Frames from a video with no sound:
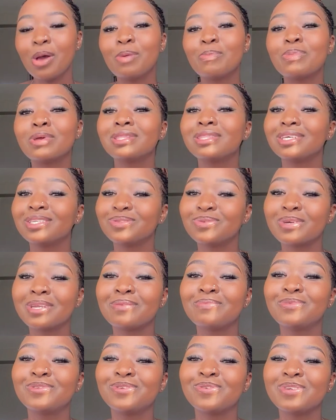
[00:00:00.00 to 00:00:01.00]
But that's what
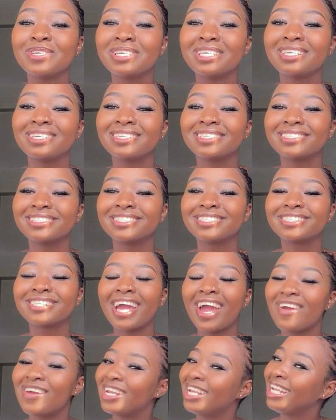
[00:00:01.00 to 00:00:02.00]
I'm doing
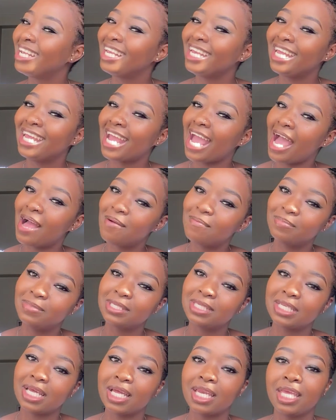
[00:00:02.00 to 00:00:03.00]
currently. I'm
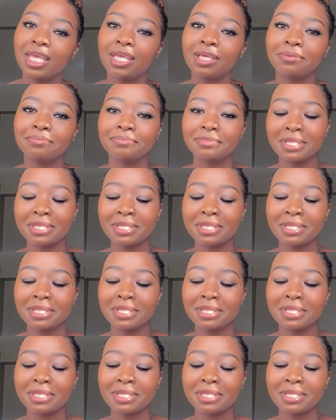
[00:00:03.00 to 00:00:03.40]
studying.